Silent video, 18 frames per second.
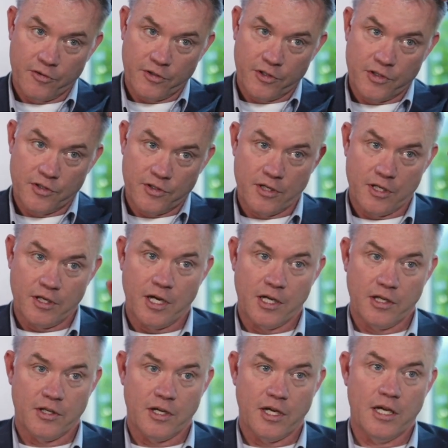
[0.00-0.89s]
because
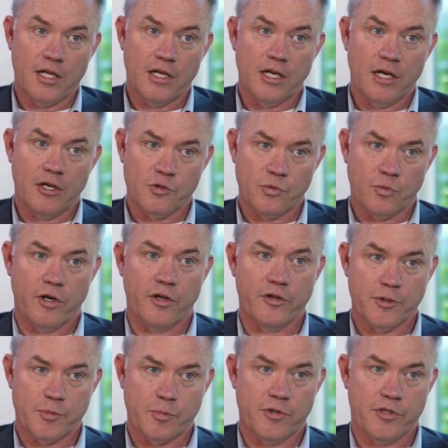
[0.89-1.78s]

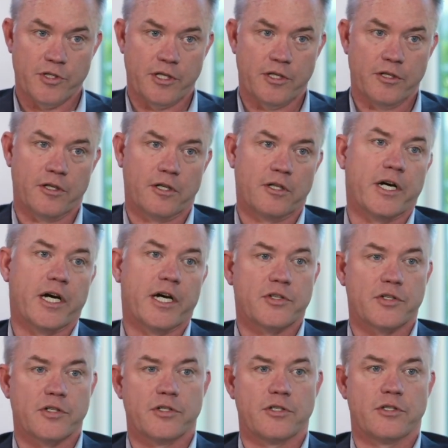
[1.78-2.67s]
this particular
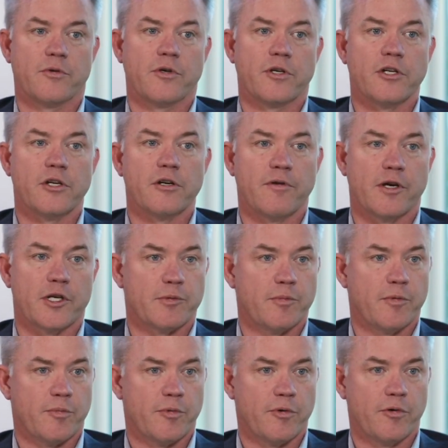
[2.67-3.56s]
class is doing an
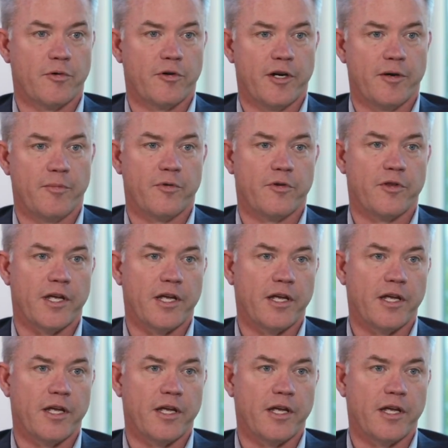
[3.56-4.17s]
investment program where